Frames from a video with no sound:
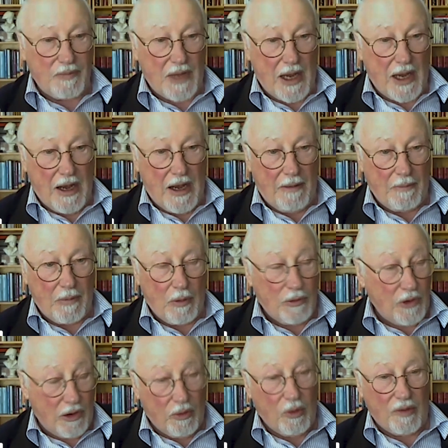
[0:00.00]
Not
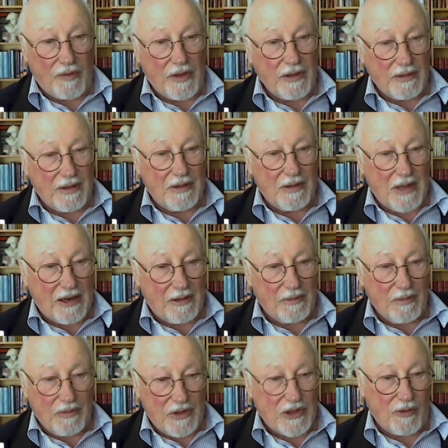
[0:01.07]
all of it.
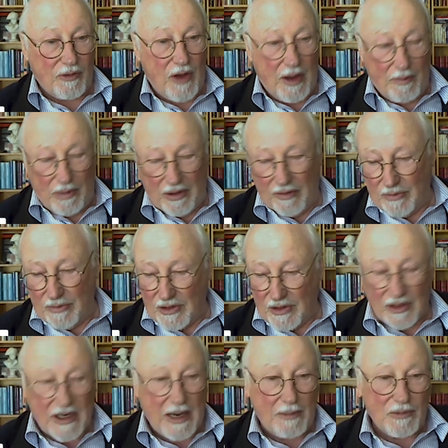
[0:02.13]
There's a fair bit of
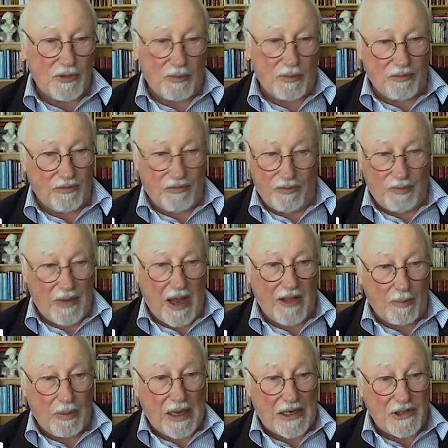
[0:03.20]
that comes from other
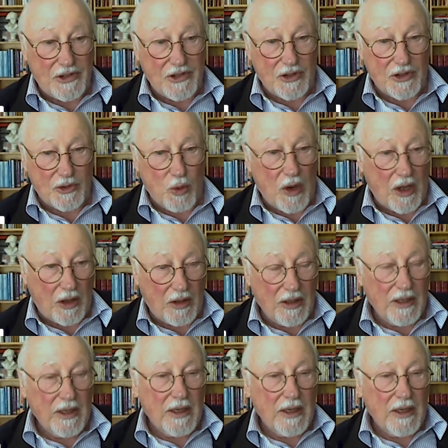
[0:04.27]
places as well.